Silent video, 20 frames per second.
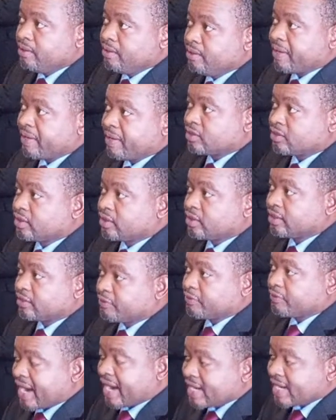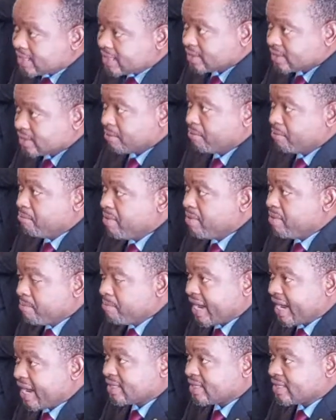Patriot Front
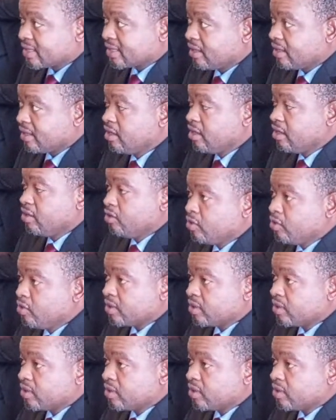members not